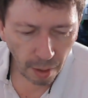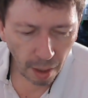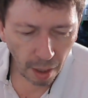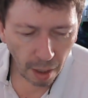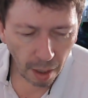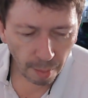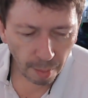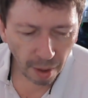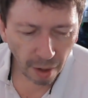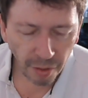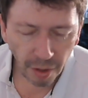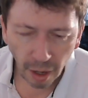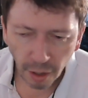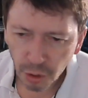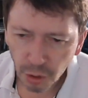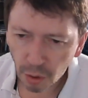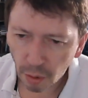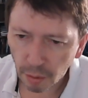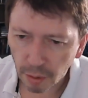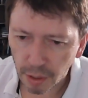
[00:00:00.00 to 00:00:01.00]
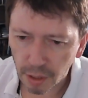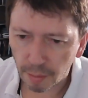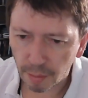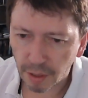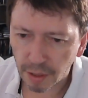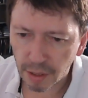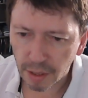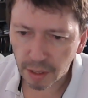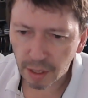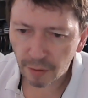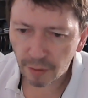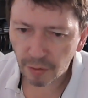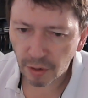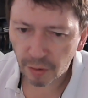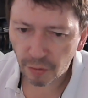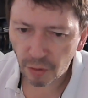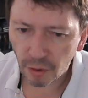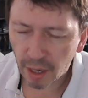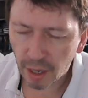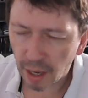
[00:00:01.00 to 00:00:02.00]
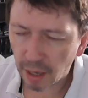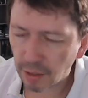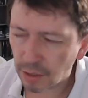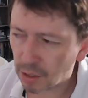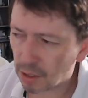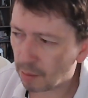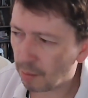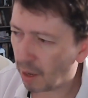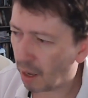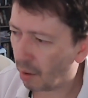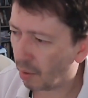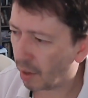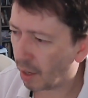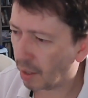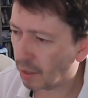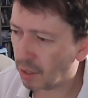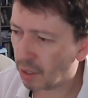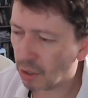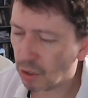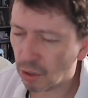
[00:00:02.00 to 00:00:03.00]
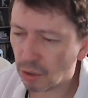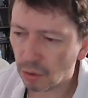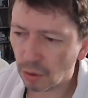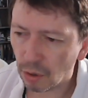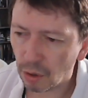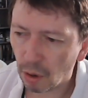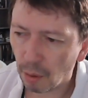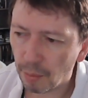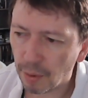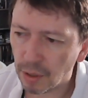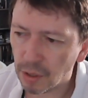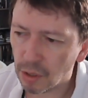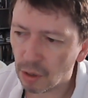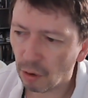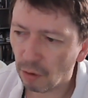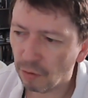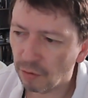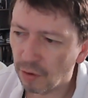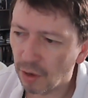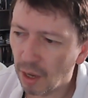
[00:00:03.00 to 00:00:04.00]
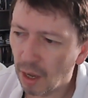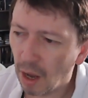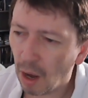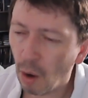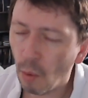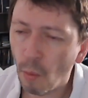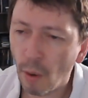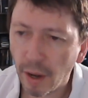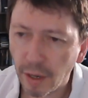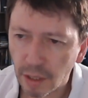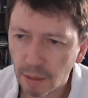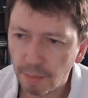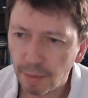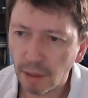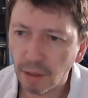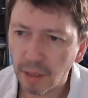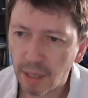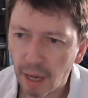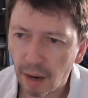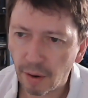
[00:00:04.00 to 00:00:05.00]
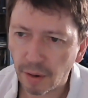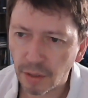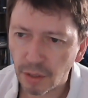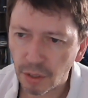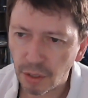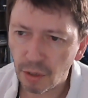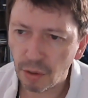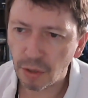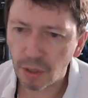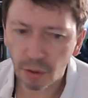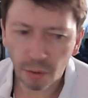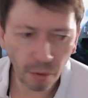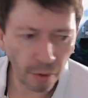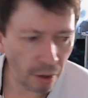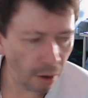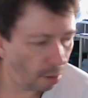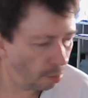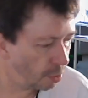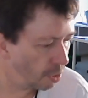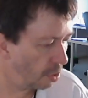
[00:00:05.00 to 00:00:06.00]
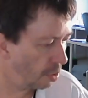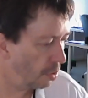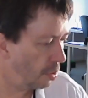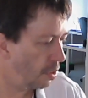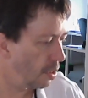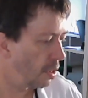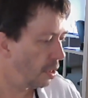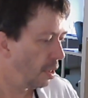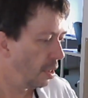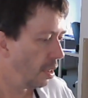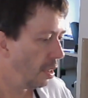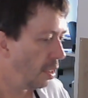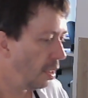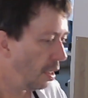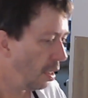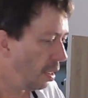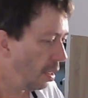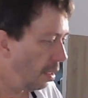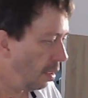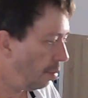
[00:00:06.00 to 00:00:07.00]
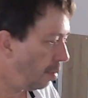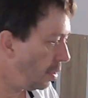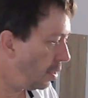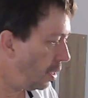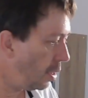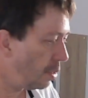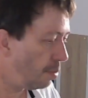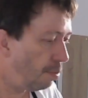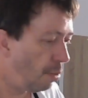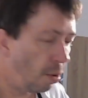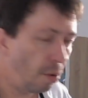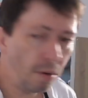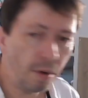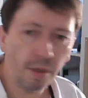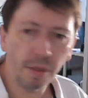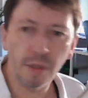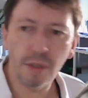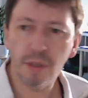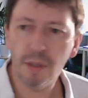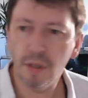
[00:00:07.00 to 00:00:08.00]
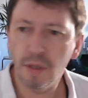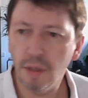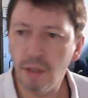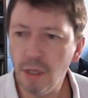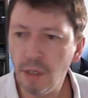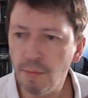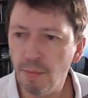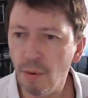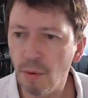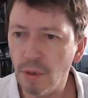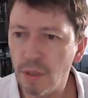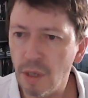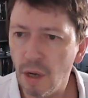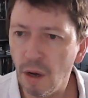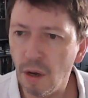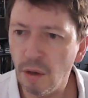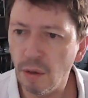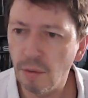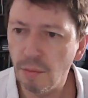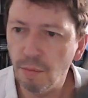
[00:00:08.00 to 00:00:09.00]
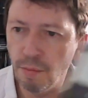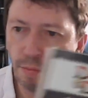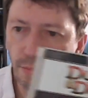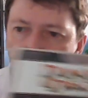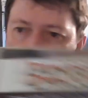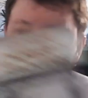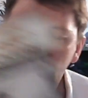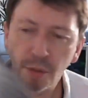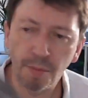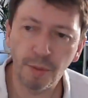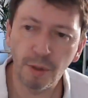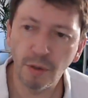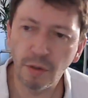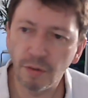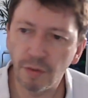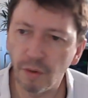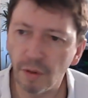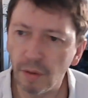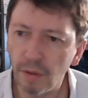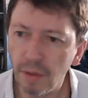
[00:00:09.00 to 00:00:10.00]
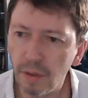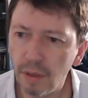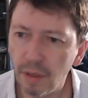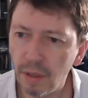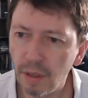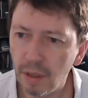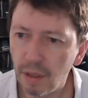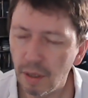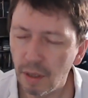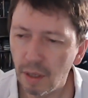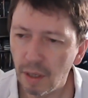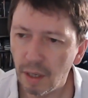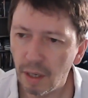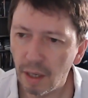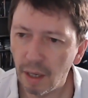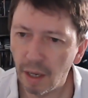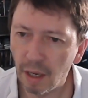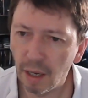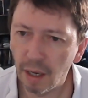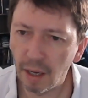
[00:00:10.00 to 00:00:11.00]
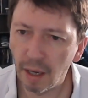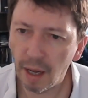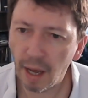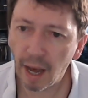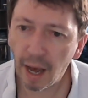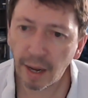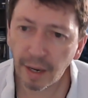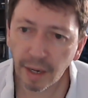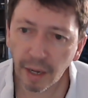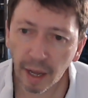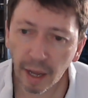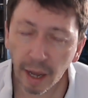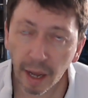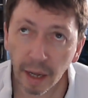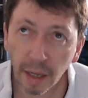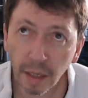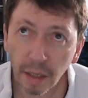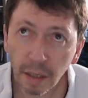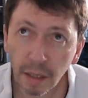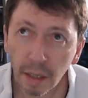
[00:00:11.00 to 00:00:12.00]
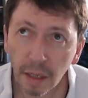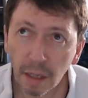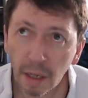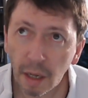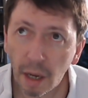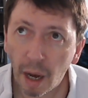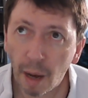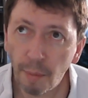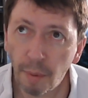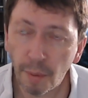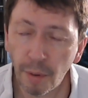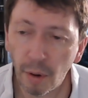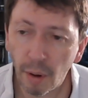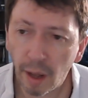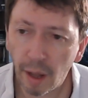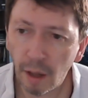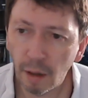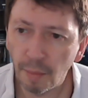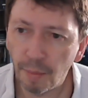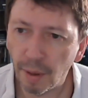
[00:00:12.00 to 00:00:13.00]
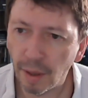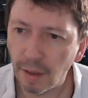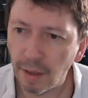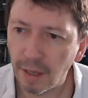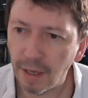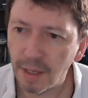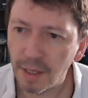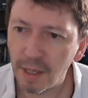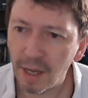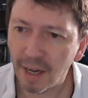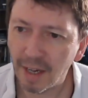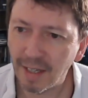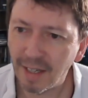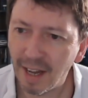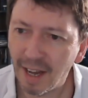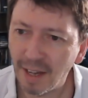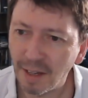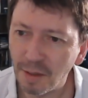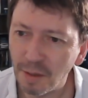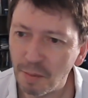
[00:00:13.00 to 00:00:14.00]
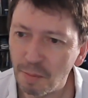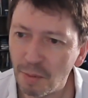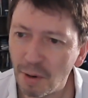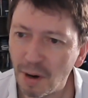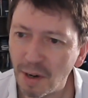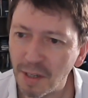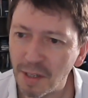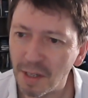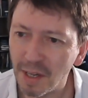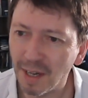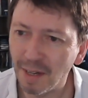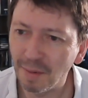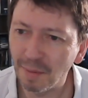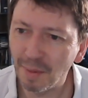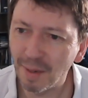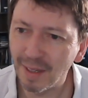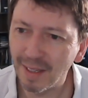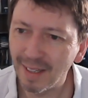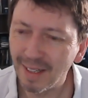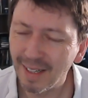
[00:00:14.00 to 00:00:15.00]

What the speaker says: But I think a truism is even if you can somehow get digital copies of a way to build characters using all the options, I mean, these books are just beautiful, and I'm probably not helping the second-hand pricing, but